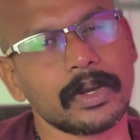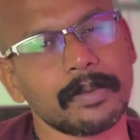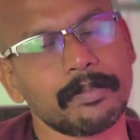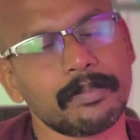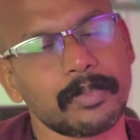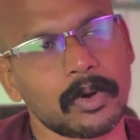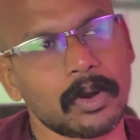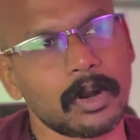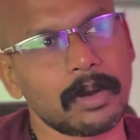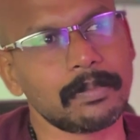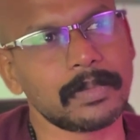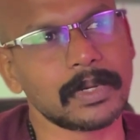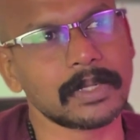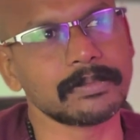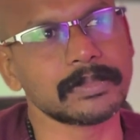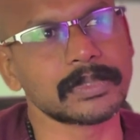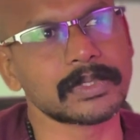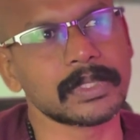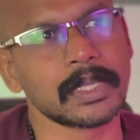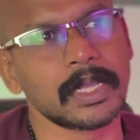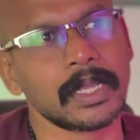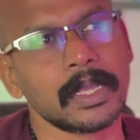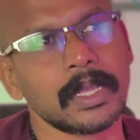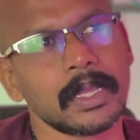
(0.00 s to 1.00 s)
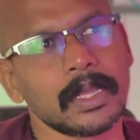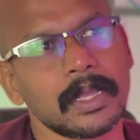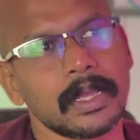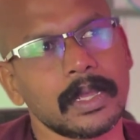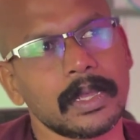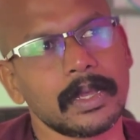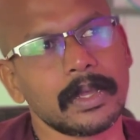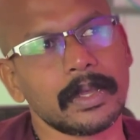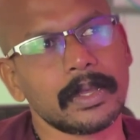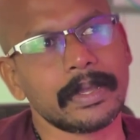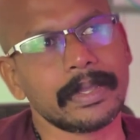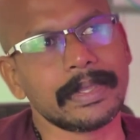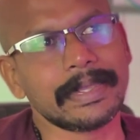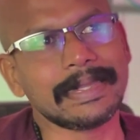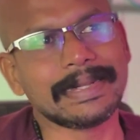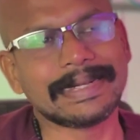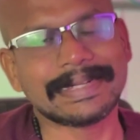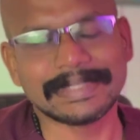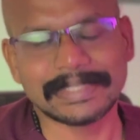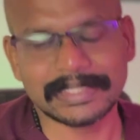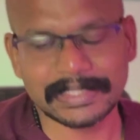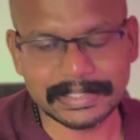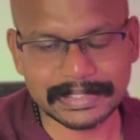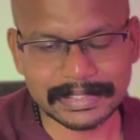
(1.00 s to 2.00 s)
problems,
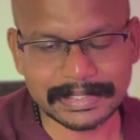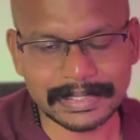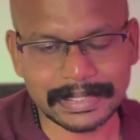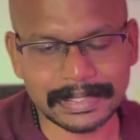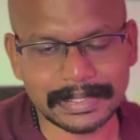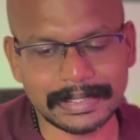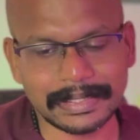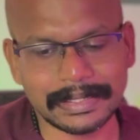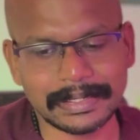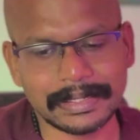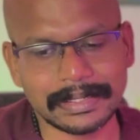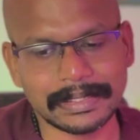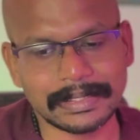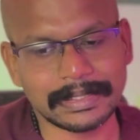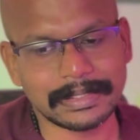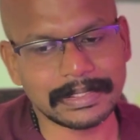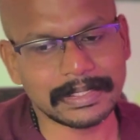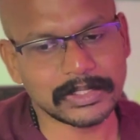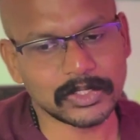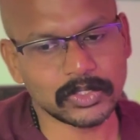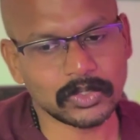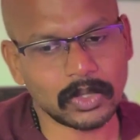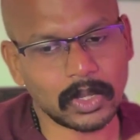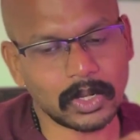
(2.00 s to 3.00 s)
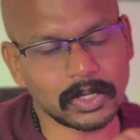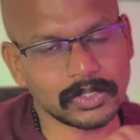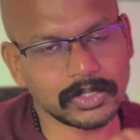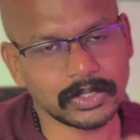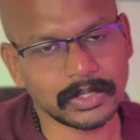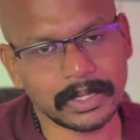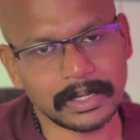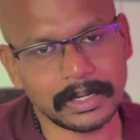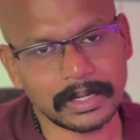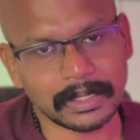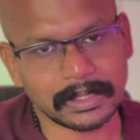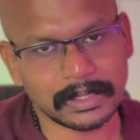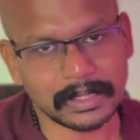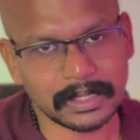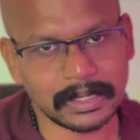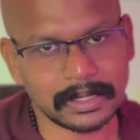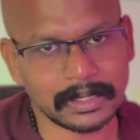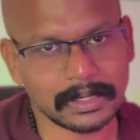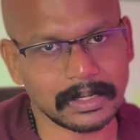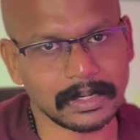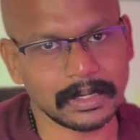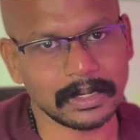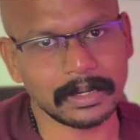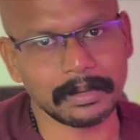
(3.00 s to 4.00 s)
this is also
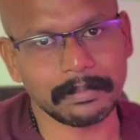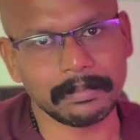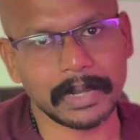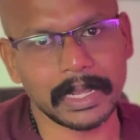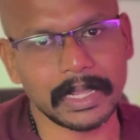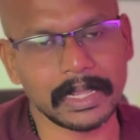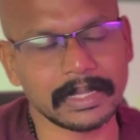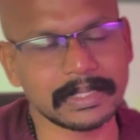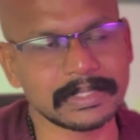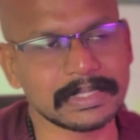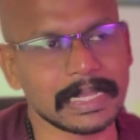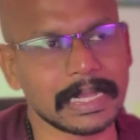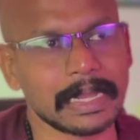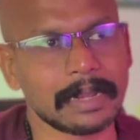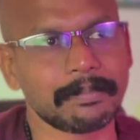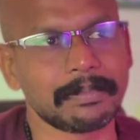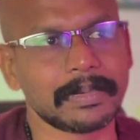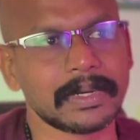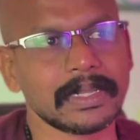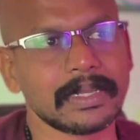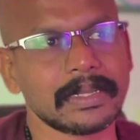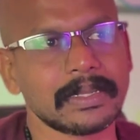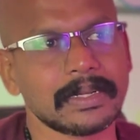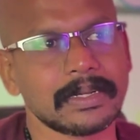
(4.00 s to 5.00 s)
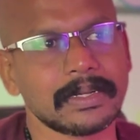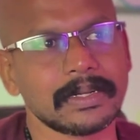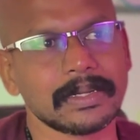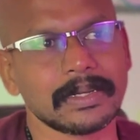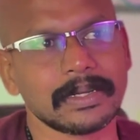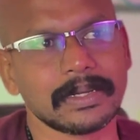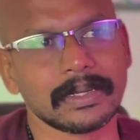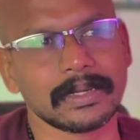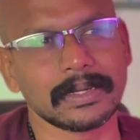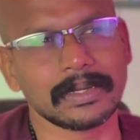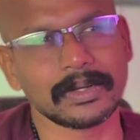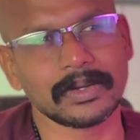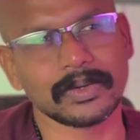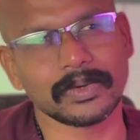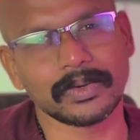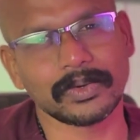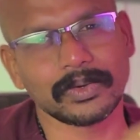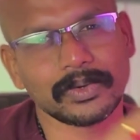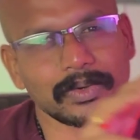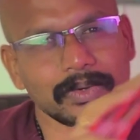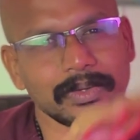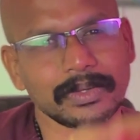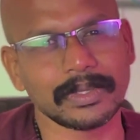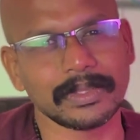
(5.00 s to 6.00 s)
another bias happening
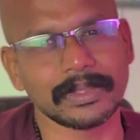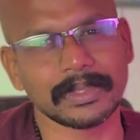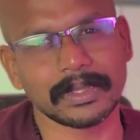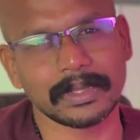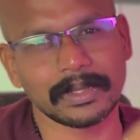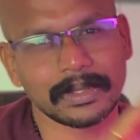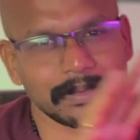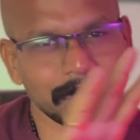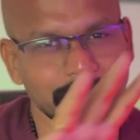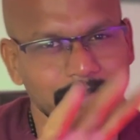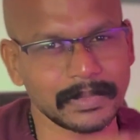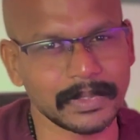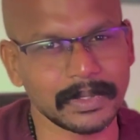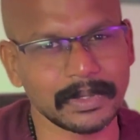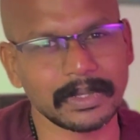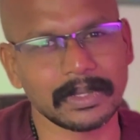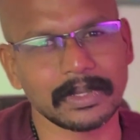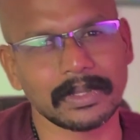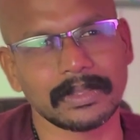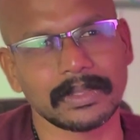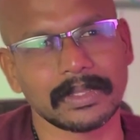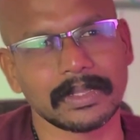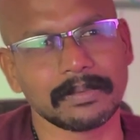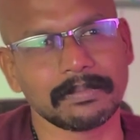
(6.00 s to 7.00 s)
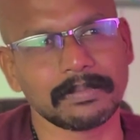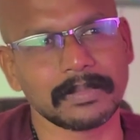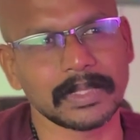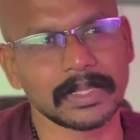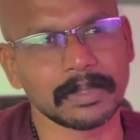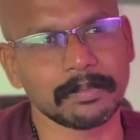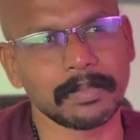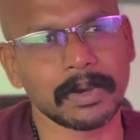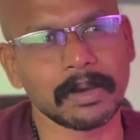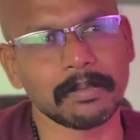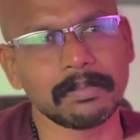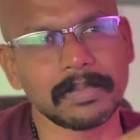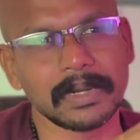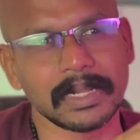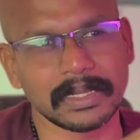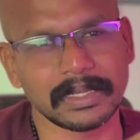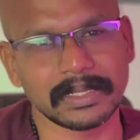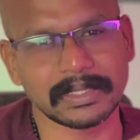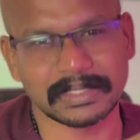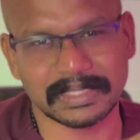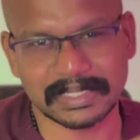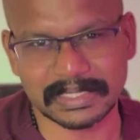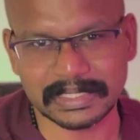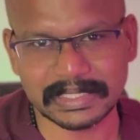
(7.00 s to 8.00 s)
in the
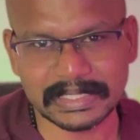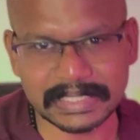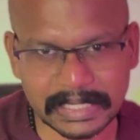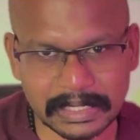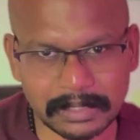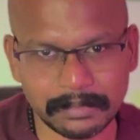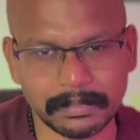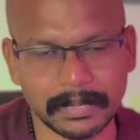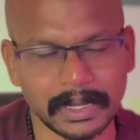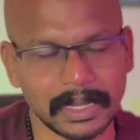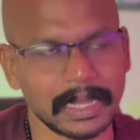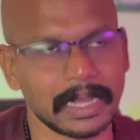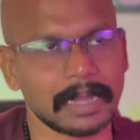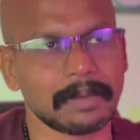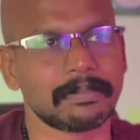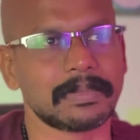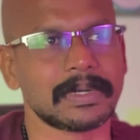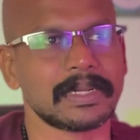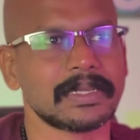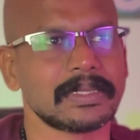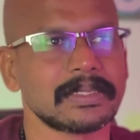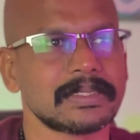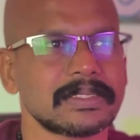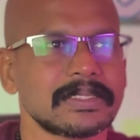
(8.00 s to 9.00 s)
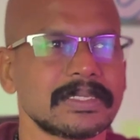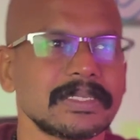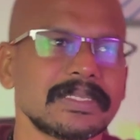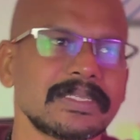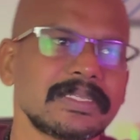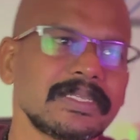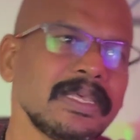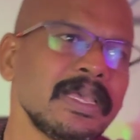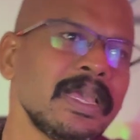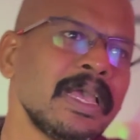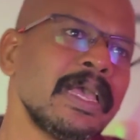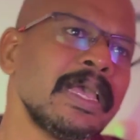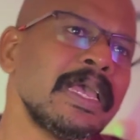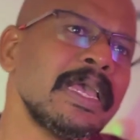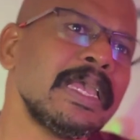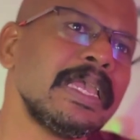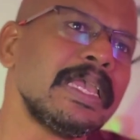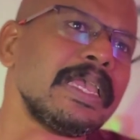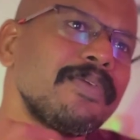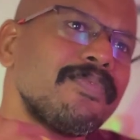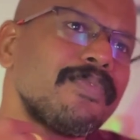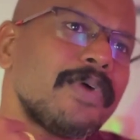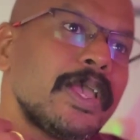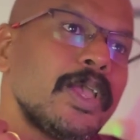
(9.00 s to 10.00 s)
public. It's a stigma happening. Just think,
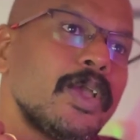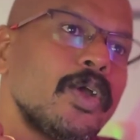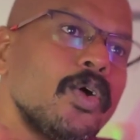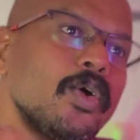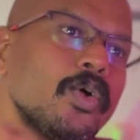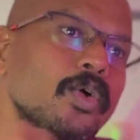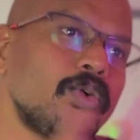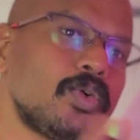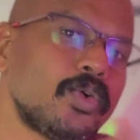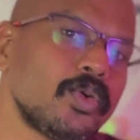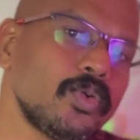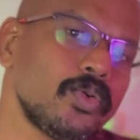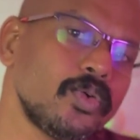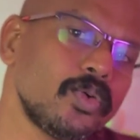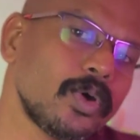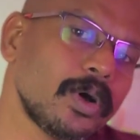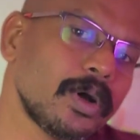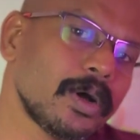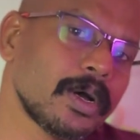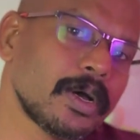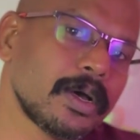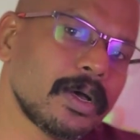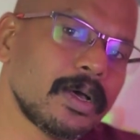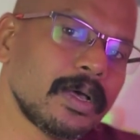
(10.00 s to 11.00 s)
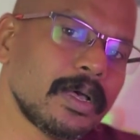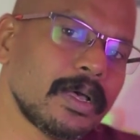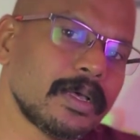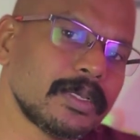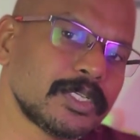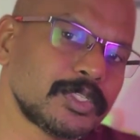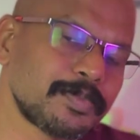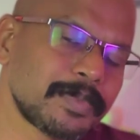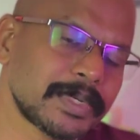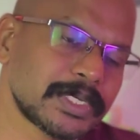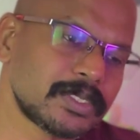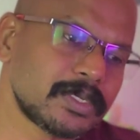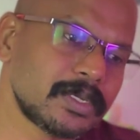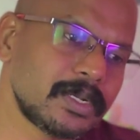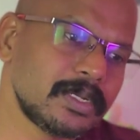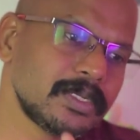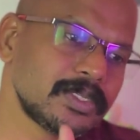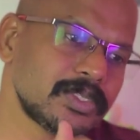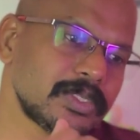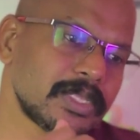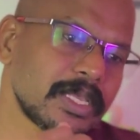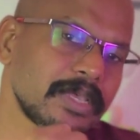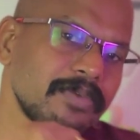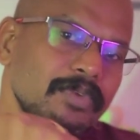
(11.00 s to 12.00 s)
if I go to a
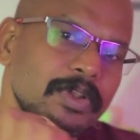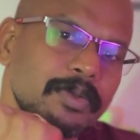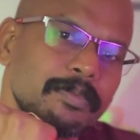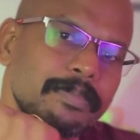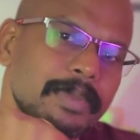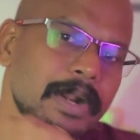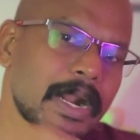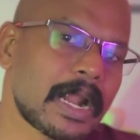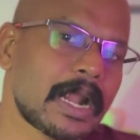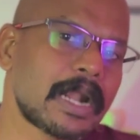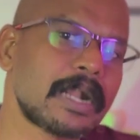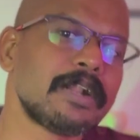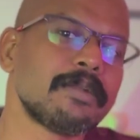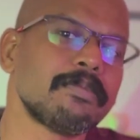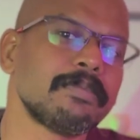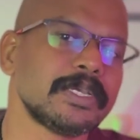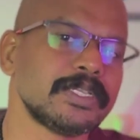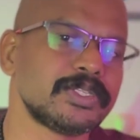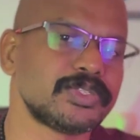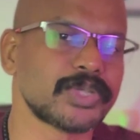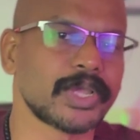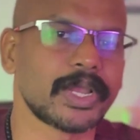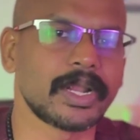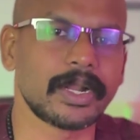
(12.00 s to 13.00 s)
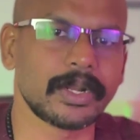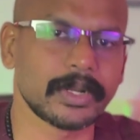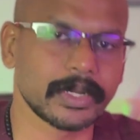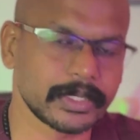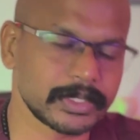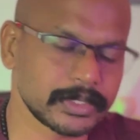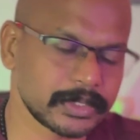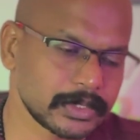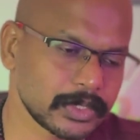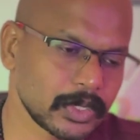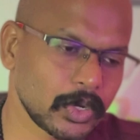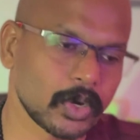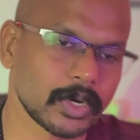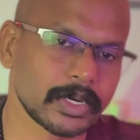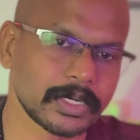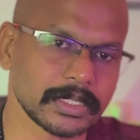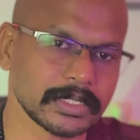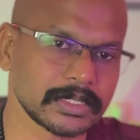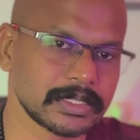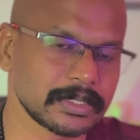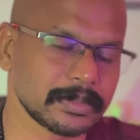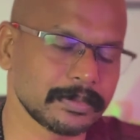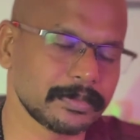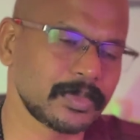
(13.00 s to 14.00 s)
specialist, they will brand my child as
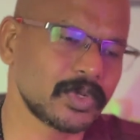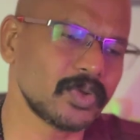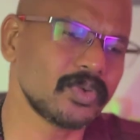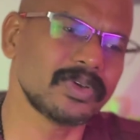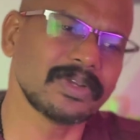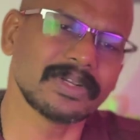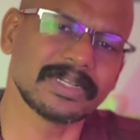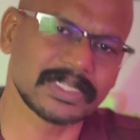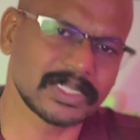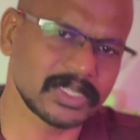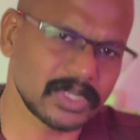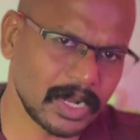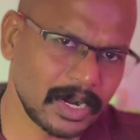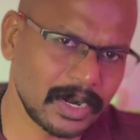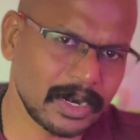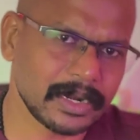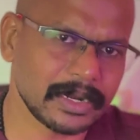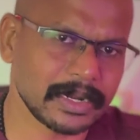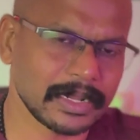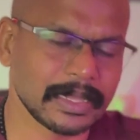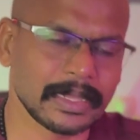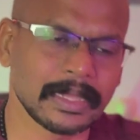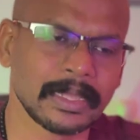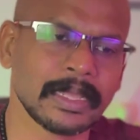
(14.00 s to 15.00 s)
autism. No, it's not,